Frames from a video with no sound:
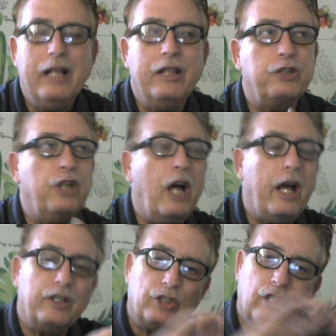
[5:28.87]
There's
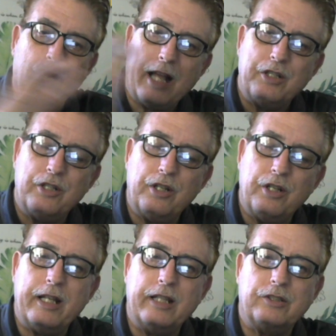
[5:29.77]
not a selection of
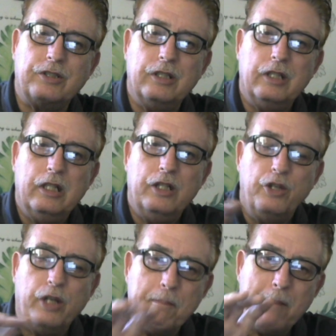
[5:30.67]
things
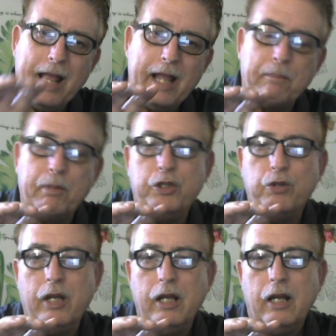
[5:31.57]
you can make, but
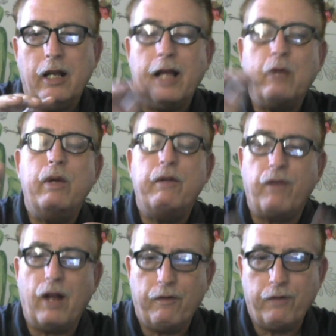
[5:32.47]
like wheat
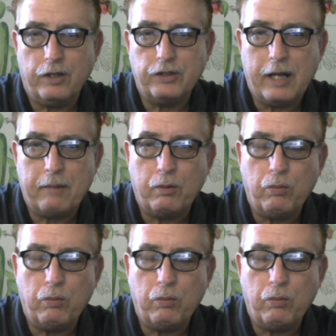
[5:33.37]
flour, for example.